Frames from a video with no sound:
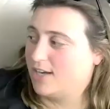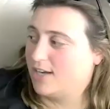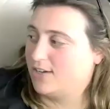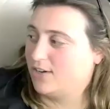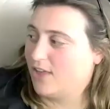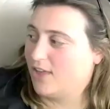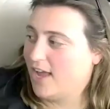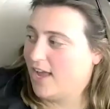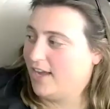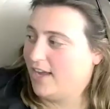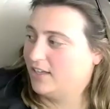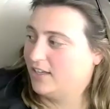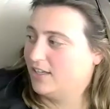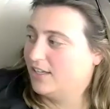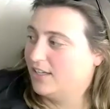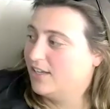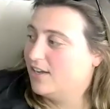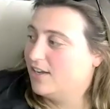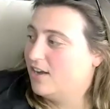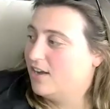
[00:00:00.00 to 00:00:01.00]
you're like,
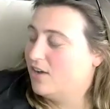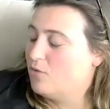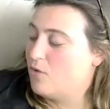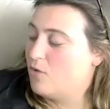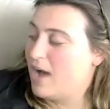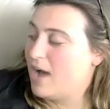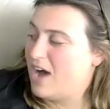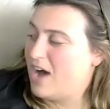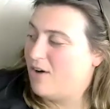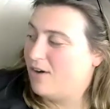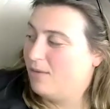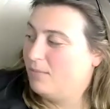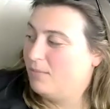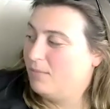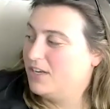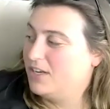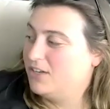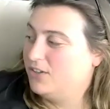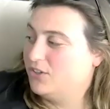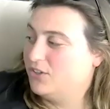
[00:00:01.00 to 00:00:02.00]
wow, I'm
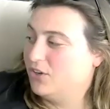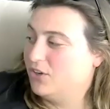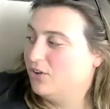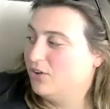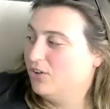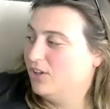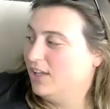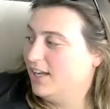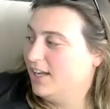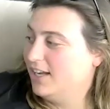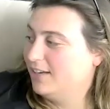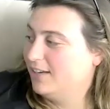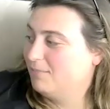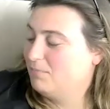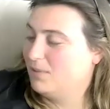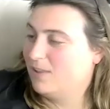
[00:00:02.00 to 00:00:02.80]
an adult like